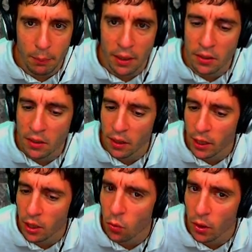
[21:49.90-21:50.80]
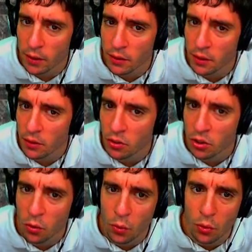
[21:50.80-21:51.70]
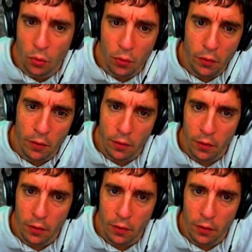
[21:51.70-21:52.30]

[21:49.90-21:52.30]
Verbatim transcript: Maybe he's going to equalise it at 2 all.